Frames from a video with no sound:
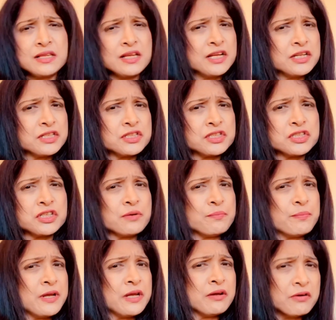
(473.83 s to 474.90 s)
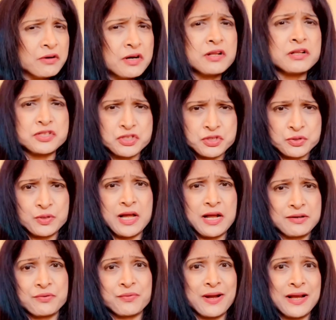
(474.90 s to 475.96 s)
It should be hurdles to
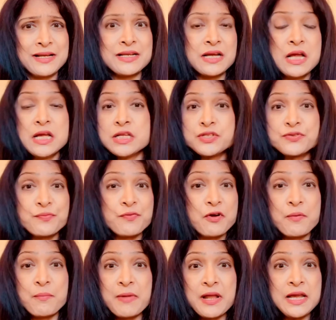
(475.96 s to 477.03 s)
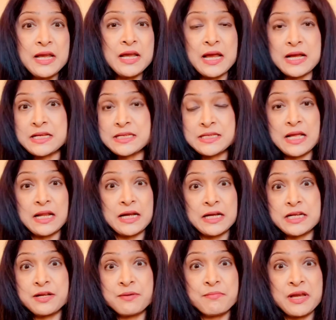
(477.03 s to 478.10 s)
that, right? For many excel
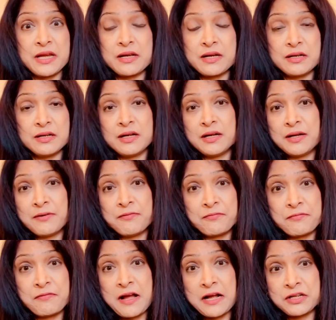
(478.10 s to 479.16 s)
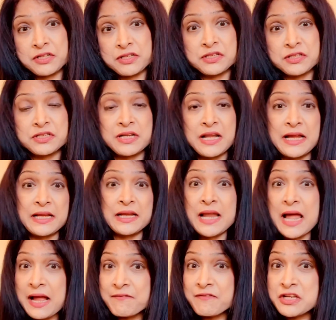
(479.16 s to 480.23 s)
academic factors like
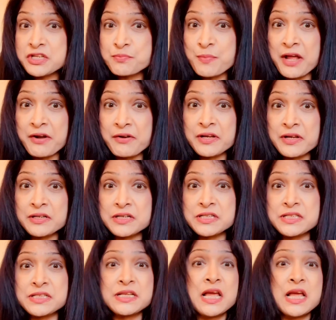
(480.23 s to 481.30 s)
language barriers,